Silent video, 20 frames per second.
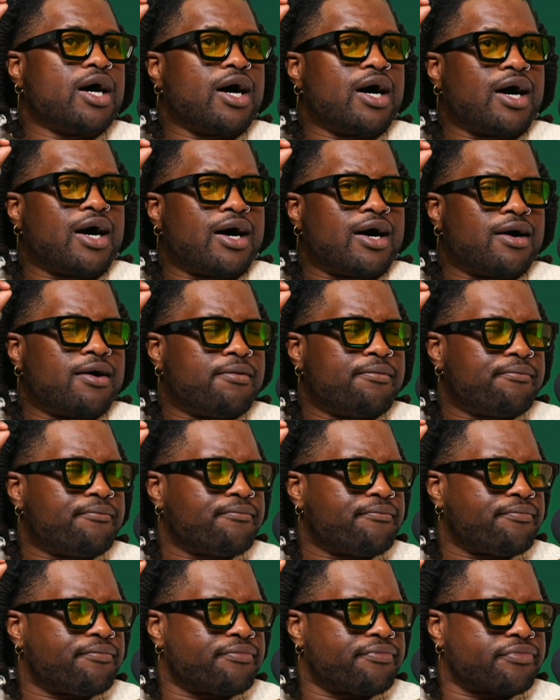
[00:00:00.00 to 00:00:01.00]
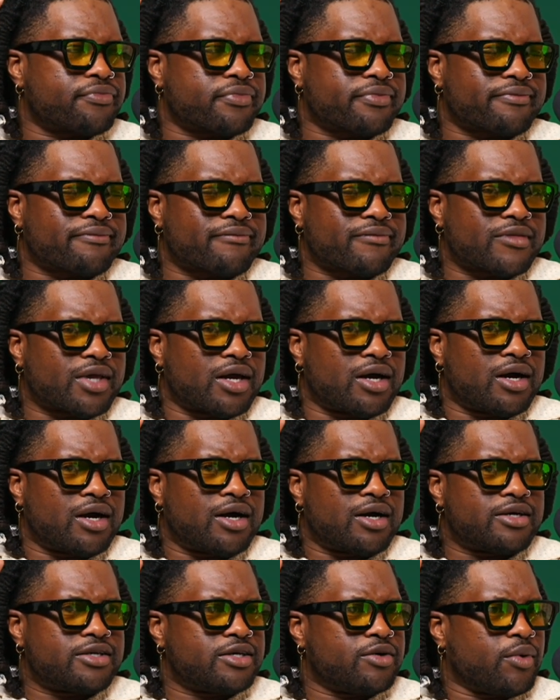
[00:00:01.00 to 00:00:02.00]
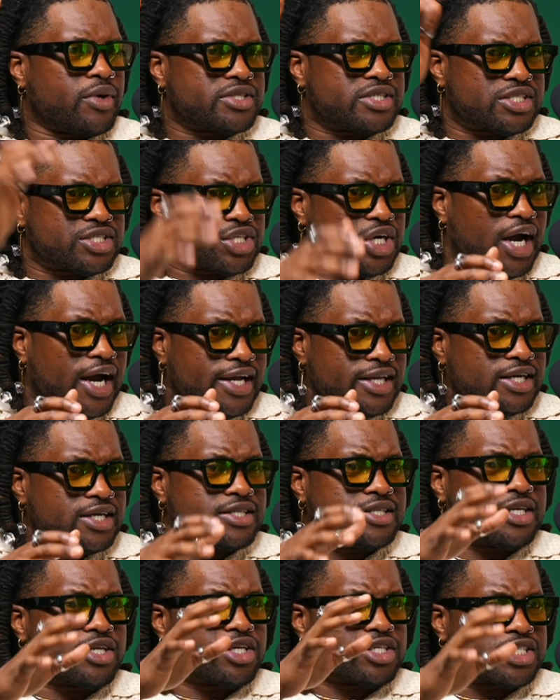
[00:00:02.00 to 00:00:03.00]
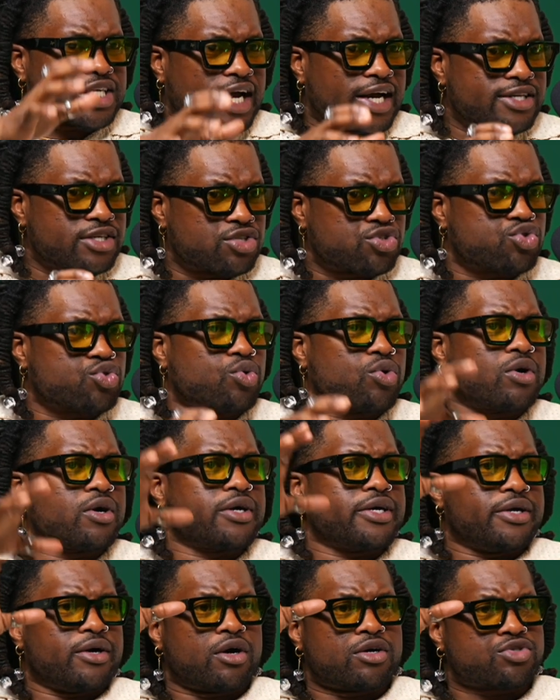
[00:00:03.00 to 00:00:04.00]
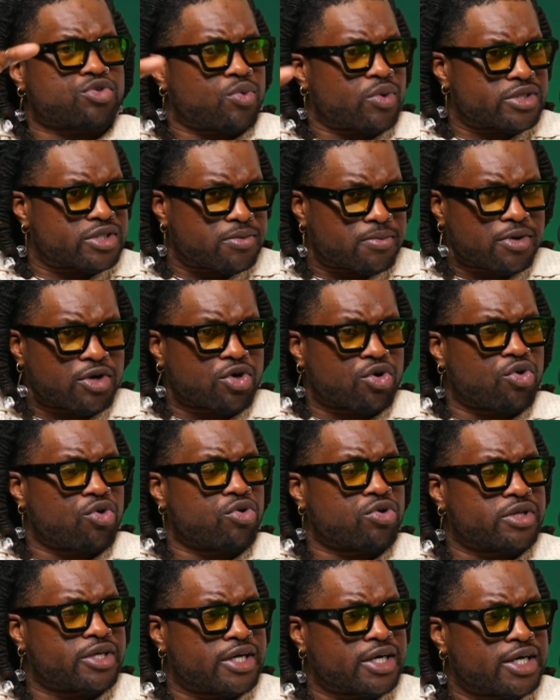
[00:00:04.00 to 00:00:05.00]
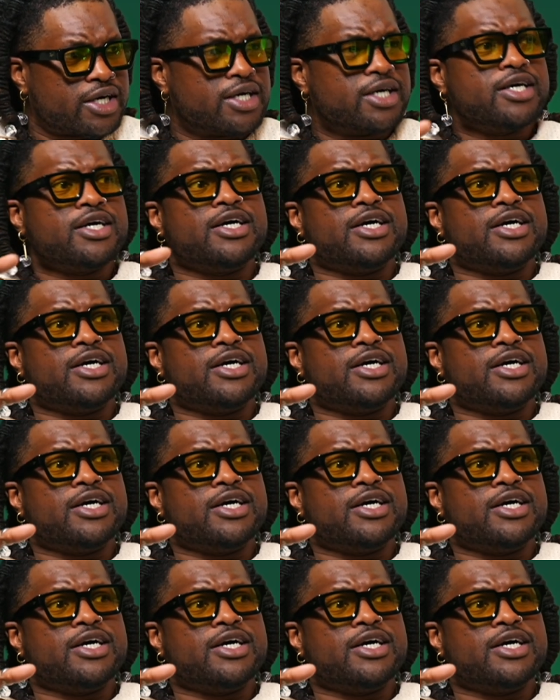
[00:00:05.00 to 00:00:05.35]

He went to China, did a China tour. He also went to Mongolia,